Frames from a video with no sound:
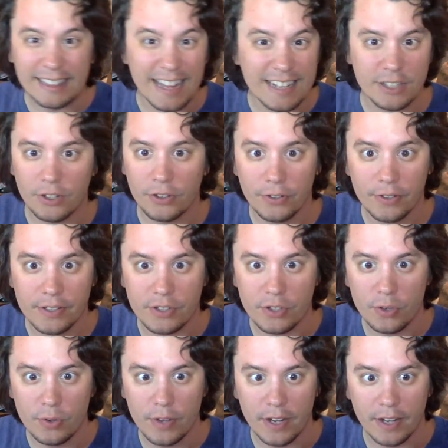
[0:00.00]
that's all there is
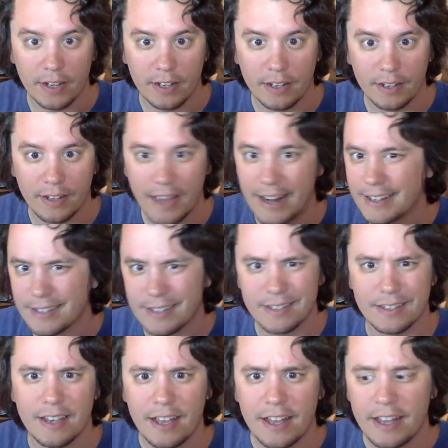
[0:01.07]
to it. And
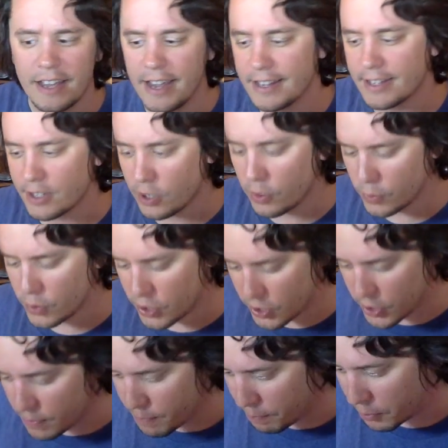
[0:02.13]
it's so
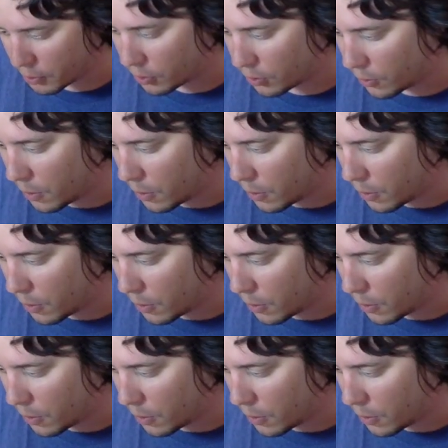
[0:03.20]
simple